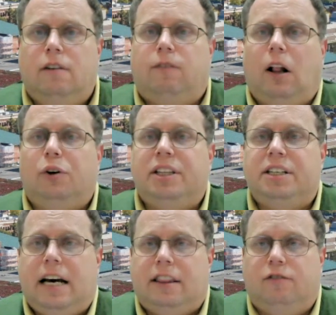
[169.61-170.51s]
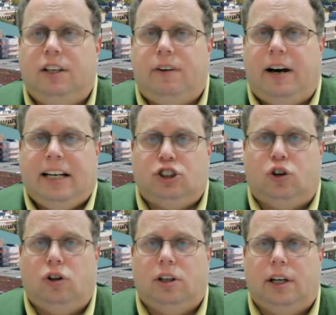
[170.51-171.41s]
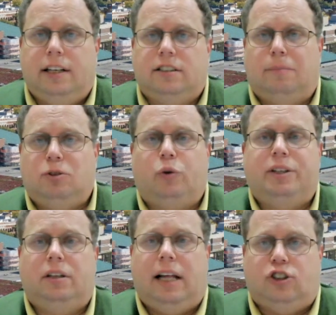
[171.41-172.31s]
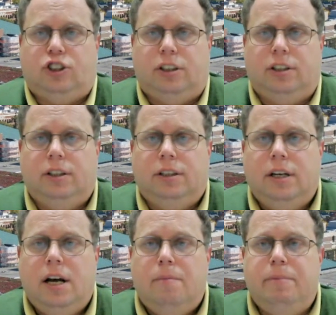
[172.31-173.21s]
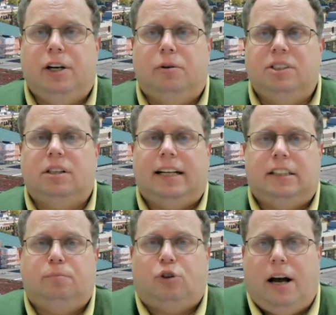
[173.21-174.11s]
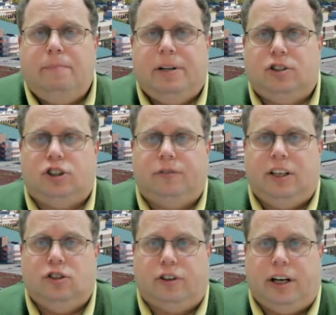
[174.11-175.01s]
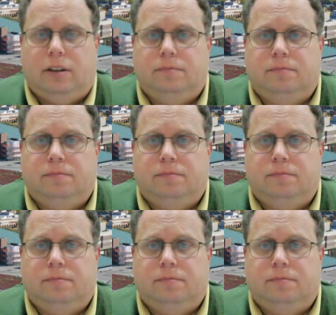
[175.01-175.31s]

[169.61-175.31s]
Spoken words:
Following the death of Levi Eshkol and a subsequent election, Meir was elected Prime Minister of Israel,